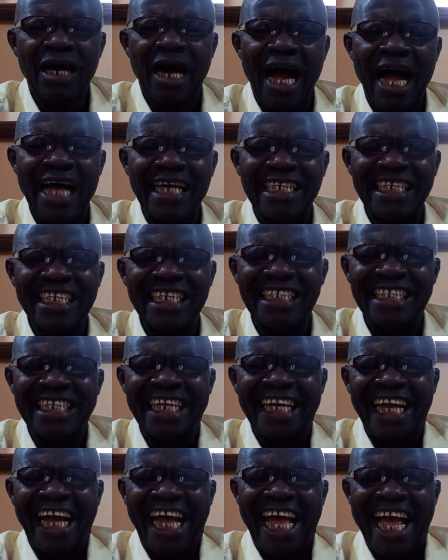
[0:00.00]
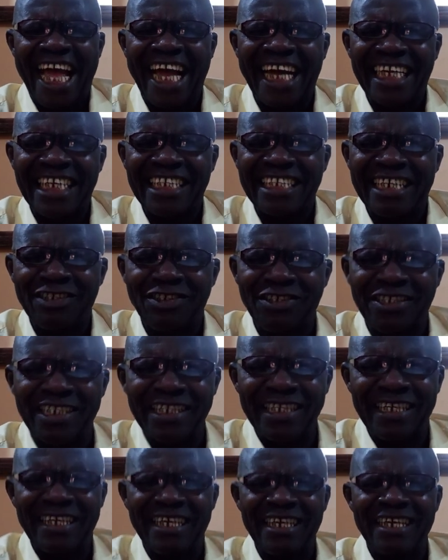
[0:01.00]
I eat a egg
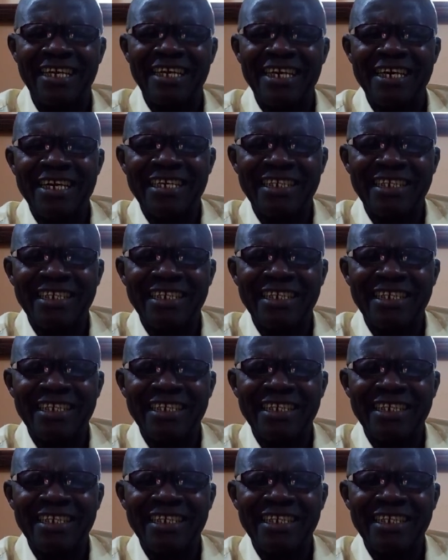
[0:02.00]
yesterday.